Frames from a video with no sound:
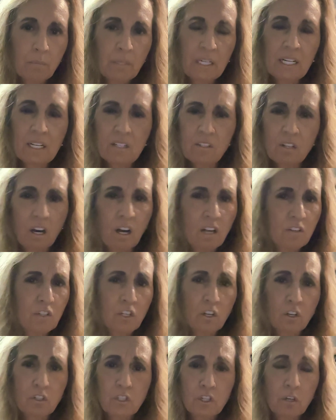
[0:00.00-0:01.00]
Because all
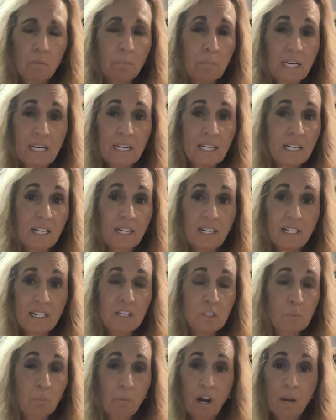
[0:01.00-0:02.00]
social media
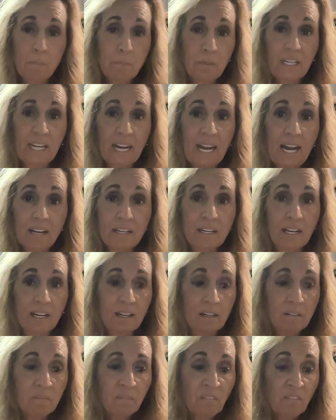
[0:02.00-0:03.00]
is
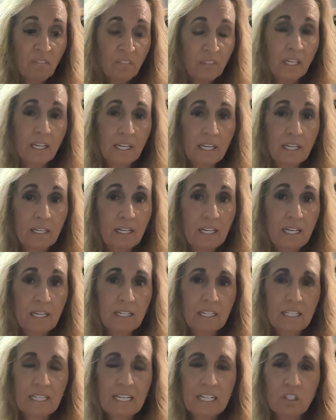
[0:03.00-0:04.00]
propaganda. It,
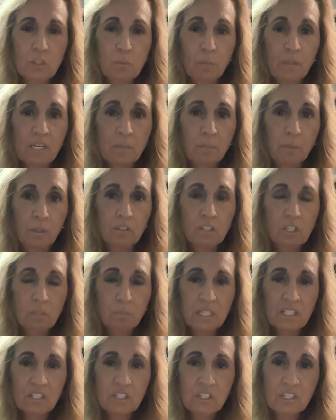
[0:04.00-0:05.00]
it gets people to
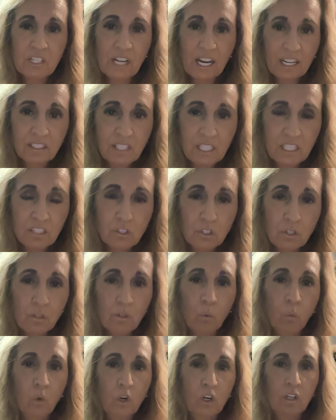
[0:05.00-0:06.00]
be sucked into
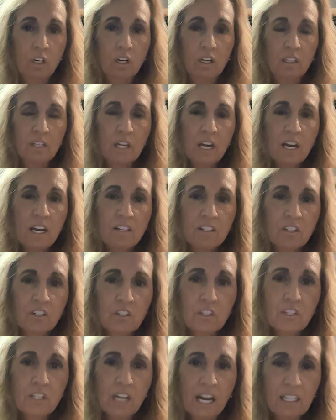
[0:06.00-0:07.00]
the world,
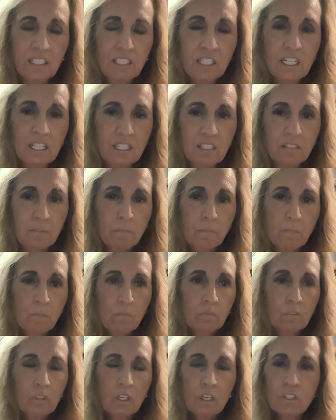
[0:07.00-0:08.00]
sucked in
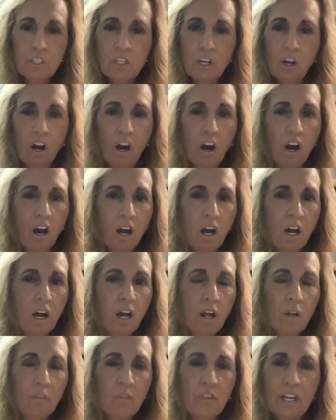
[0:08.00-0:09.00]
to
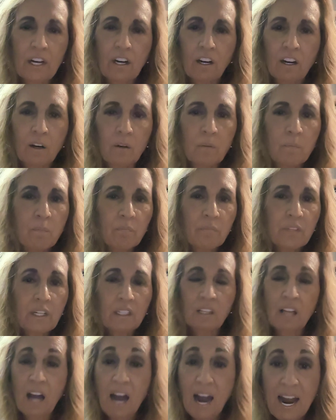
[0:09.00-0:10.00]
all their
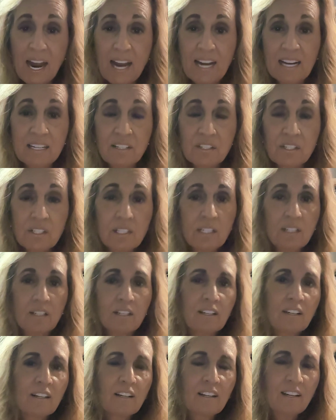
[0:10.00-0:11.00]
lies,
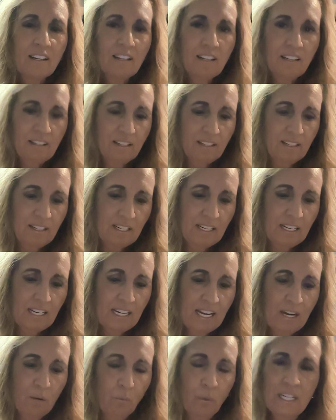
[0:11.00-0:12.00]

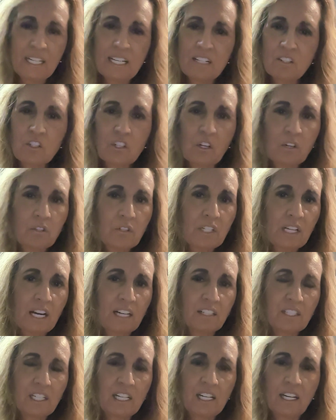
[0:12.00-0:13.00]
and we get so
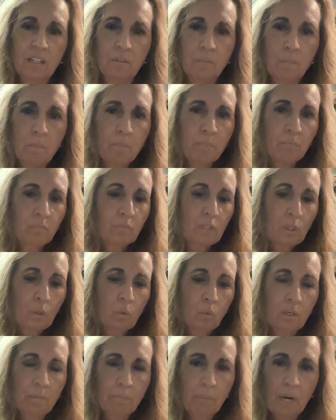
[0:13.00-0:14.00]
sucked in.
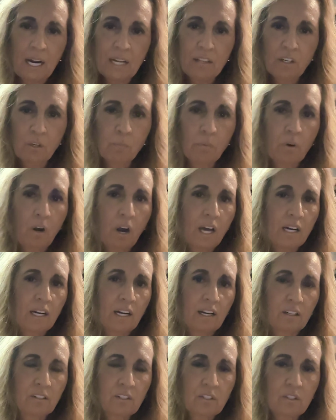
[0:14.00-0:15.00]
We buy their
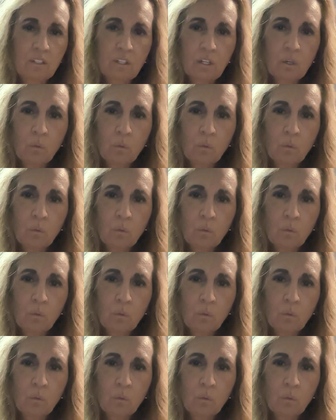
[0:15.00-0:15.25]
products.